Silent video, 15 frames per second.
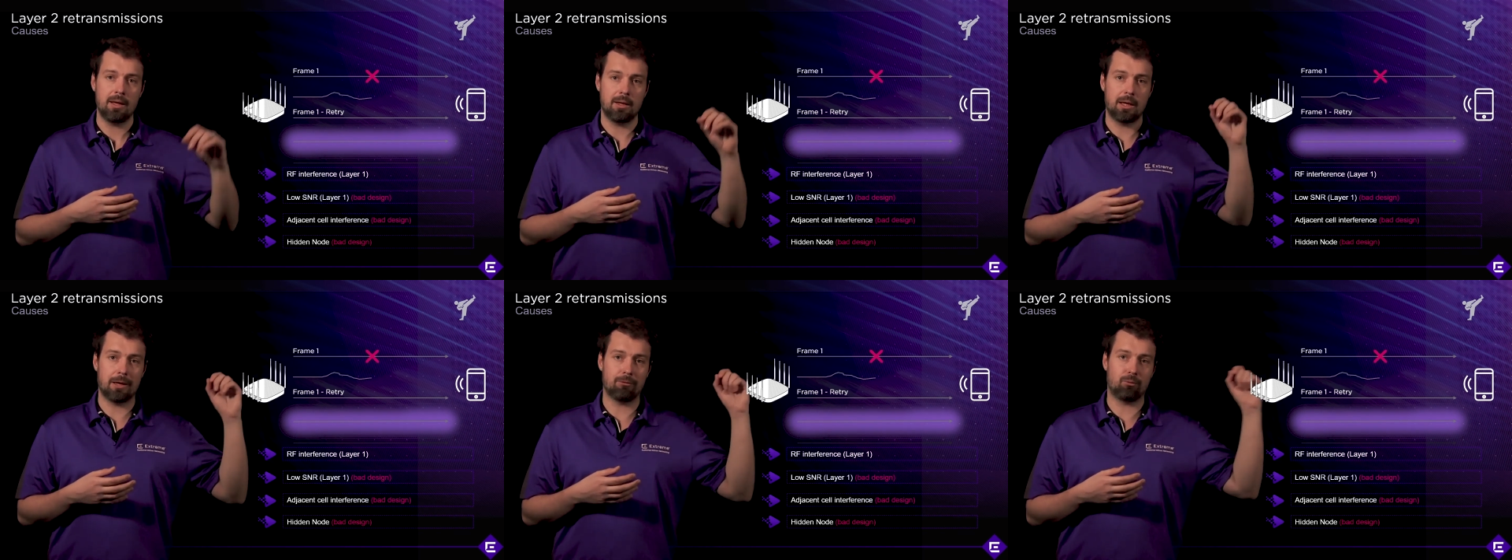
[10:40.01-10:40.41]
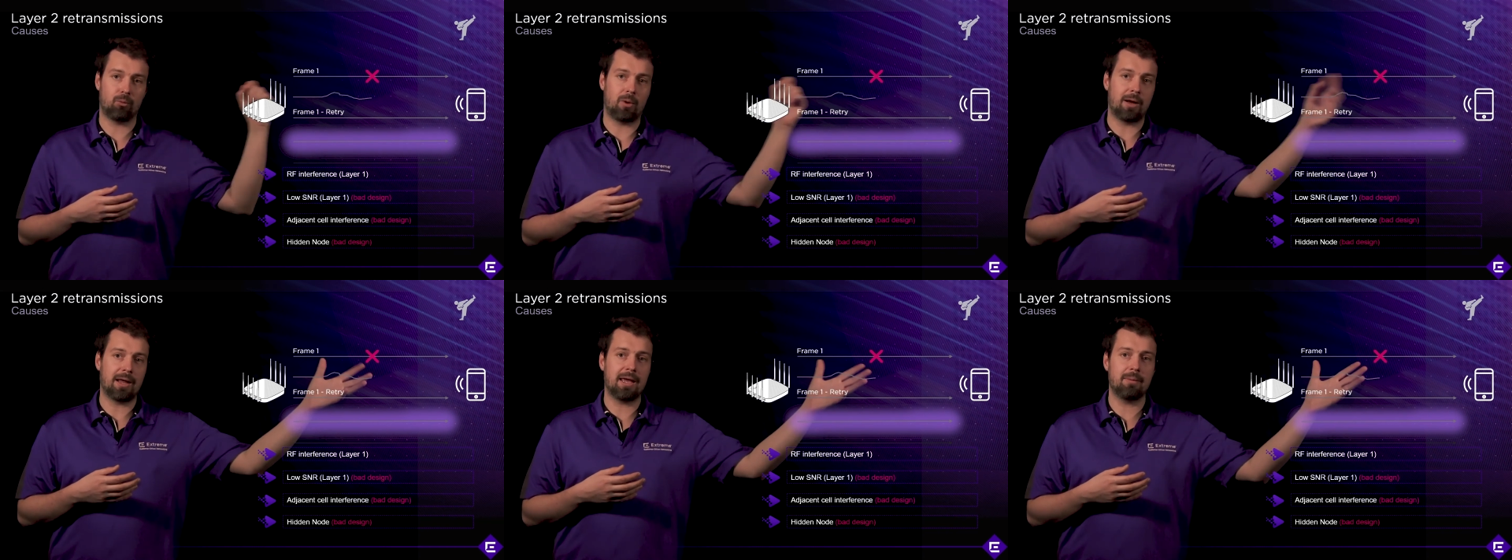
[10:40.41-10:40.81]
You have
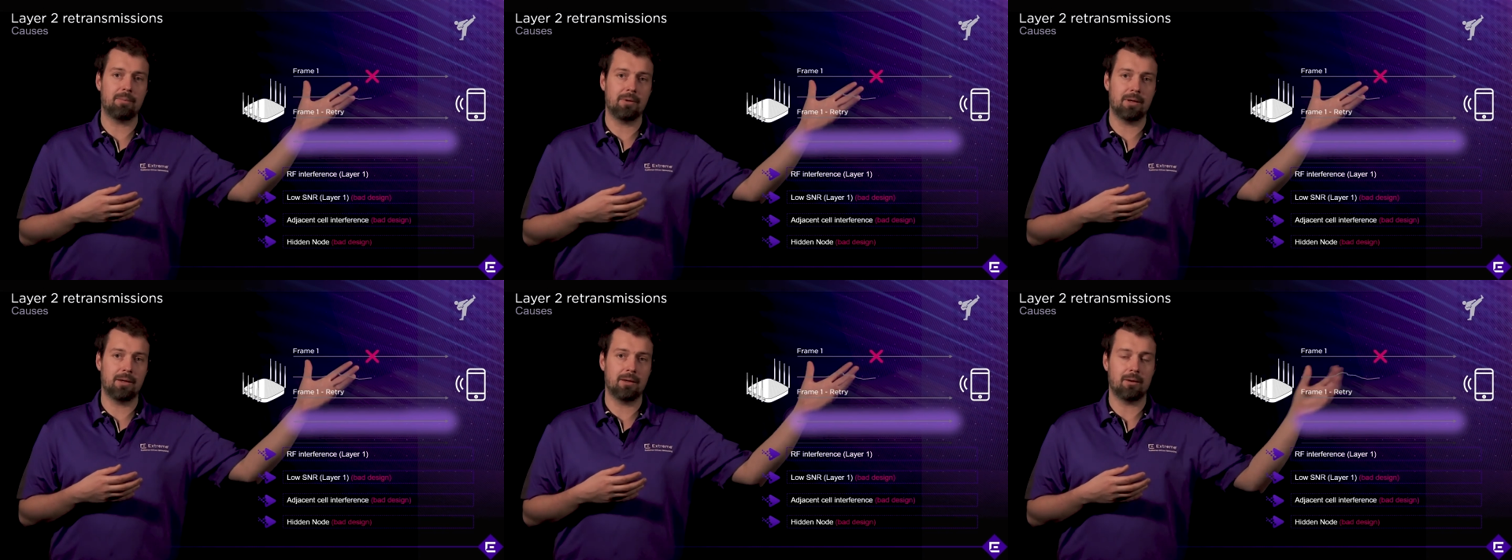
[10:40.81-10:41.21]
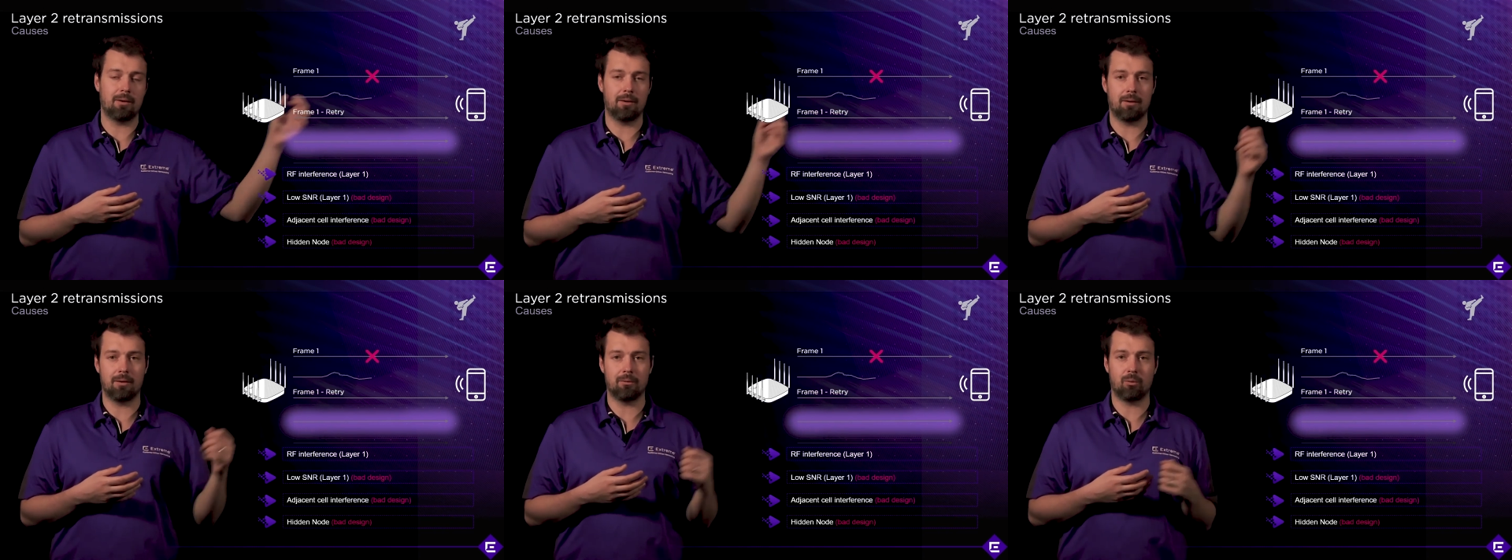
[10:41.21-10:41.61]
one A P
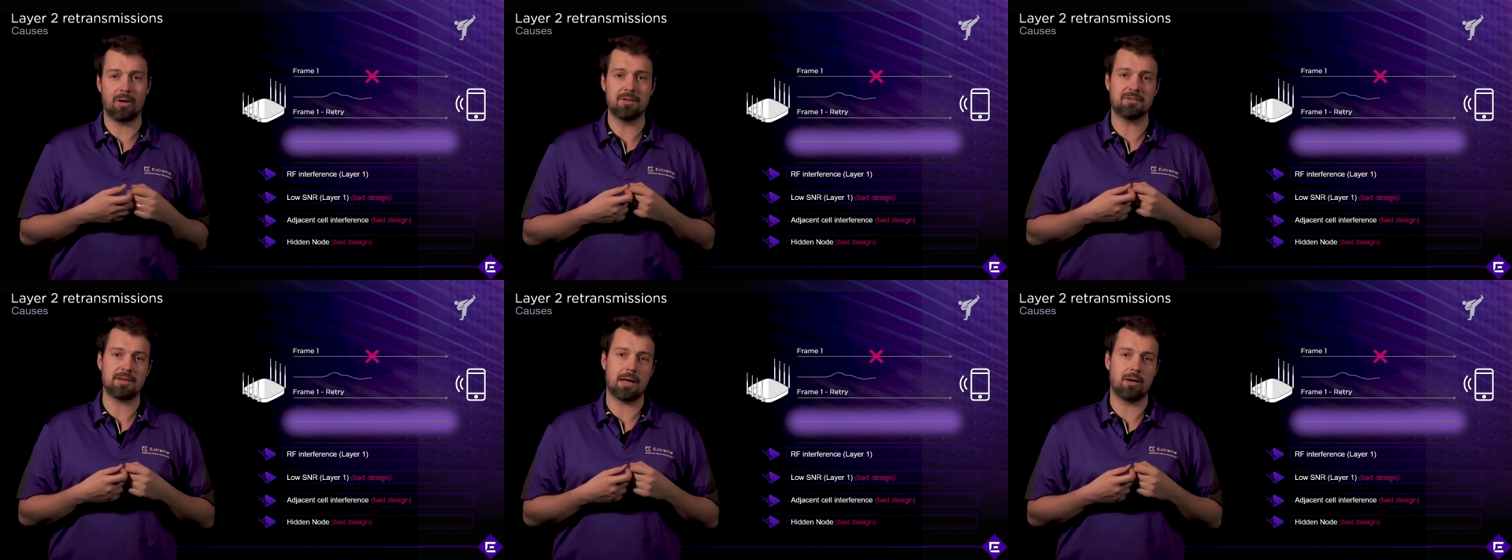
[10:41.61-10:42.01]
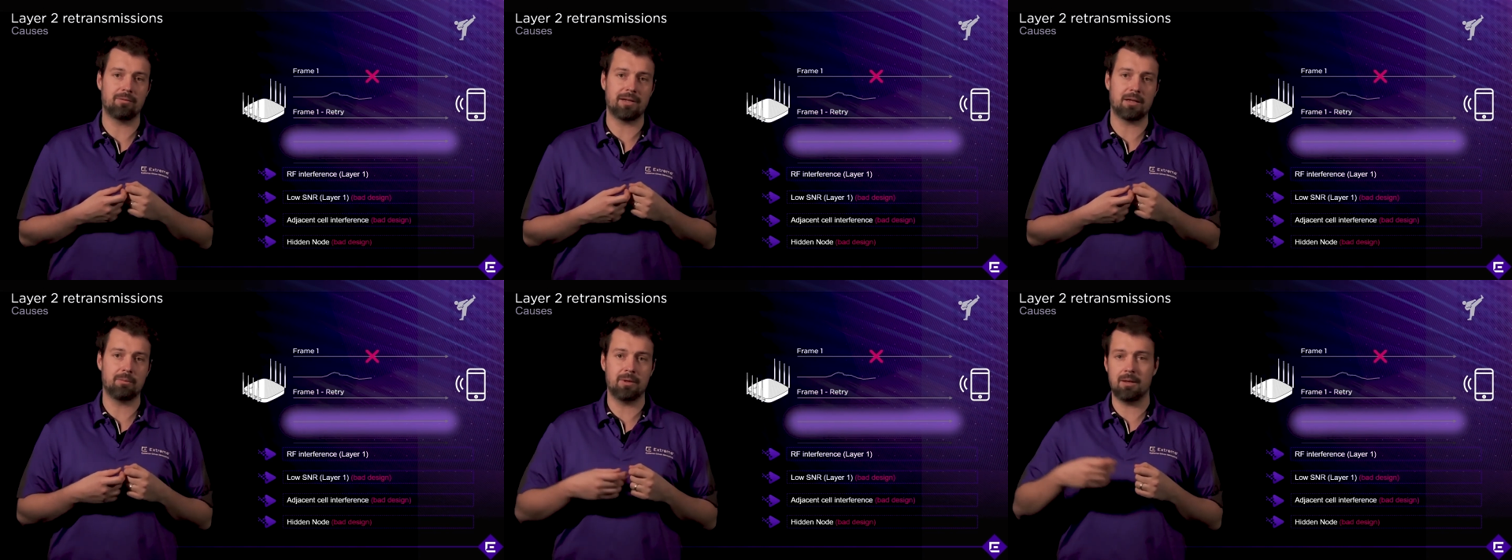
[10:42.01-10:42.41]
on one side of
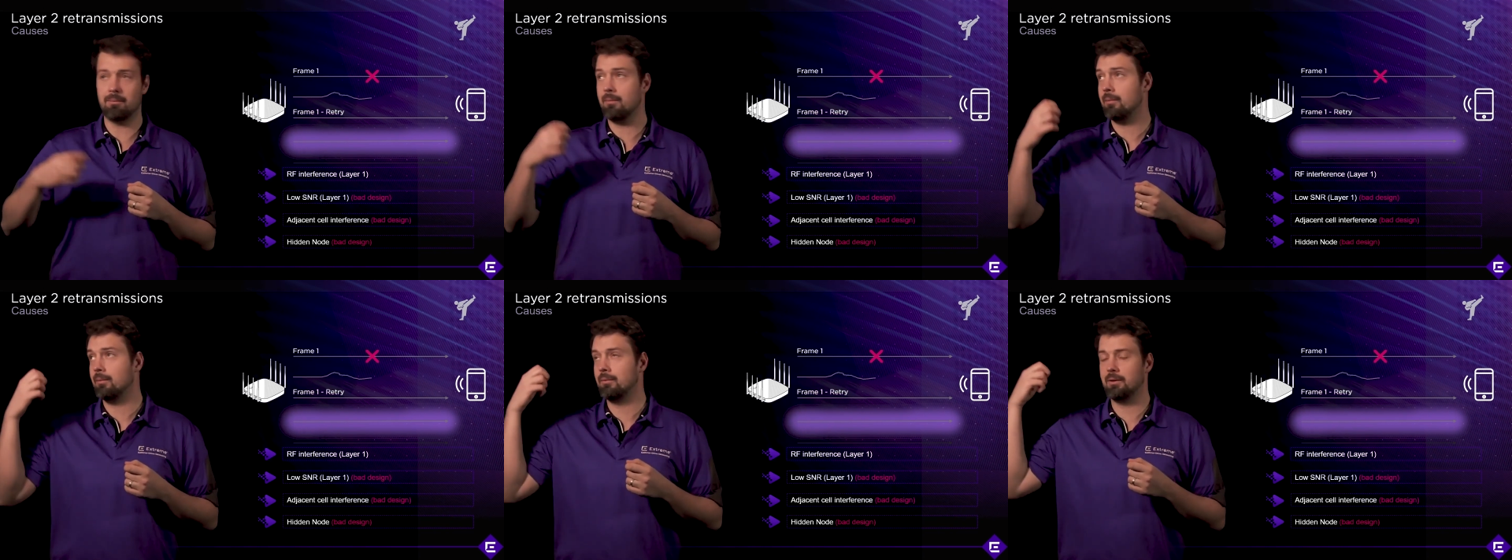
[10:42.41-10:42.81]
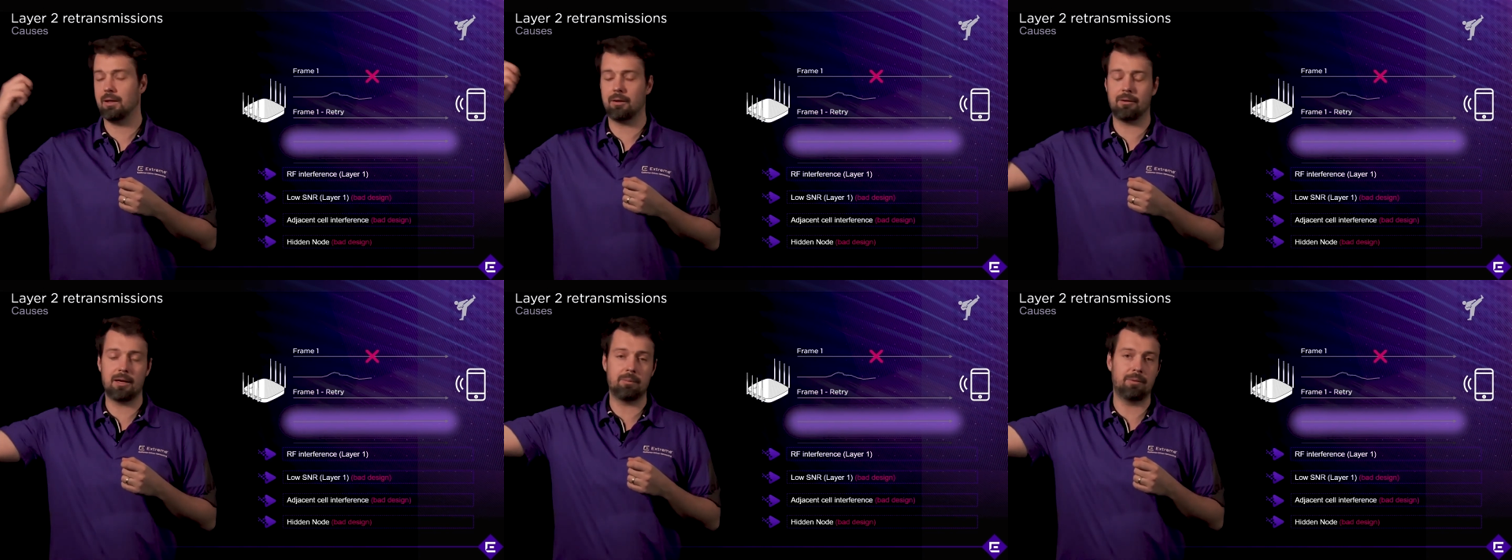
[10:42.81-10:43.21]
that beam, the
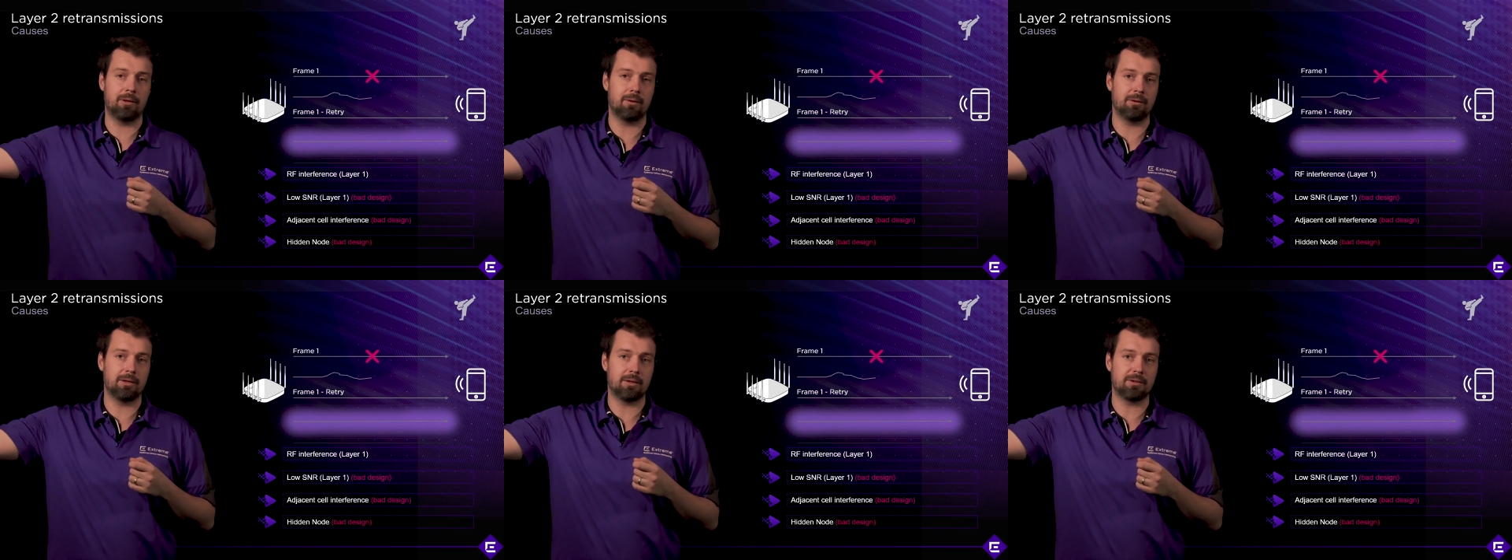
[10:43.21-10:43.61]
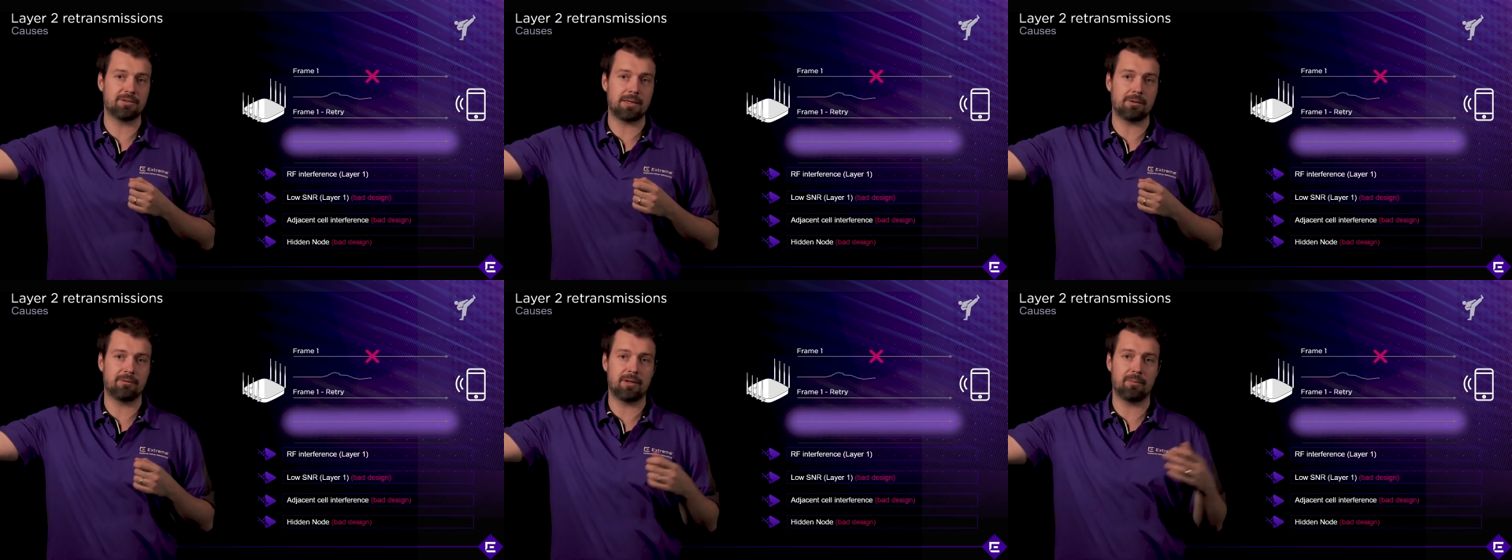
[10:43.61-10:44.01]
other A P on the other
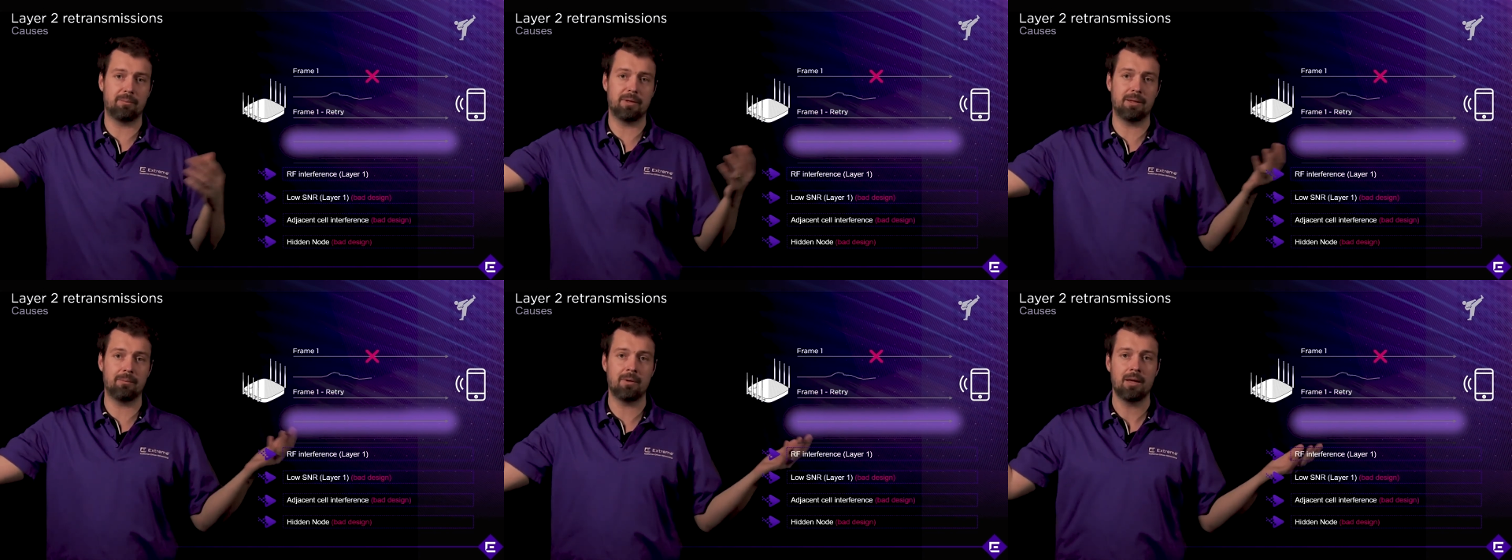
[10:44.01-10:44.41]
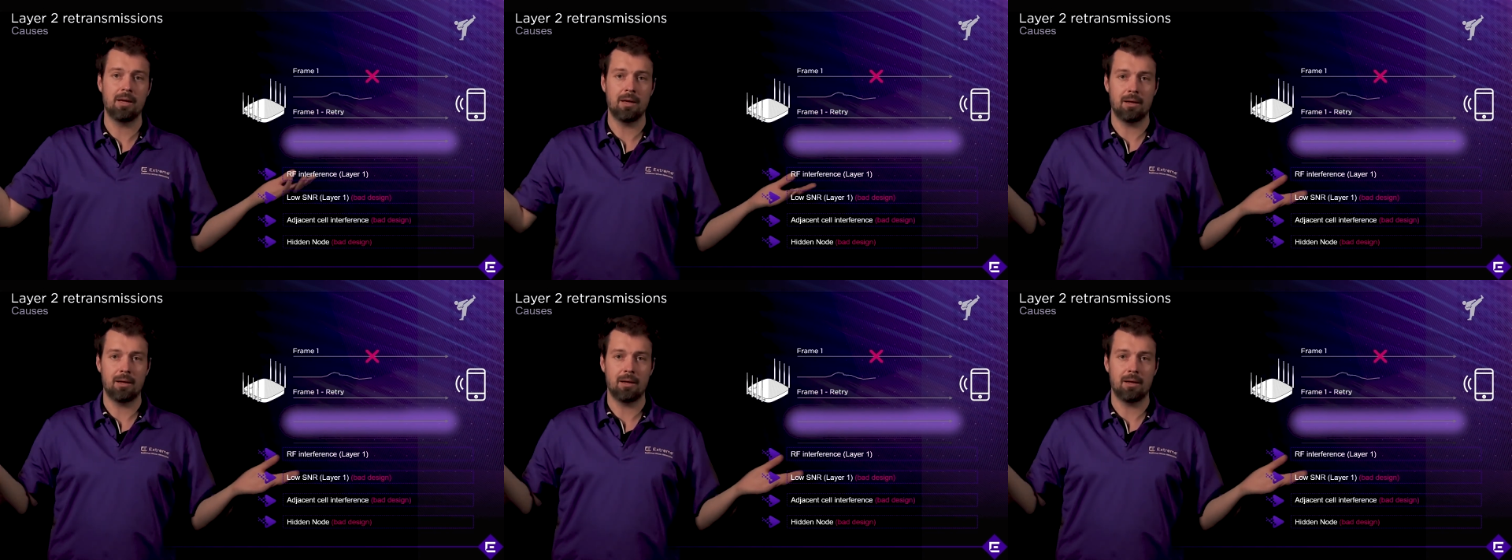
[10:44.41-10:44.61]
side of that beam.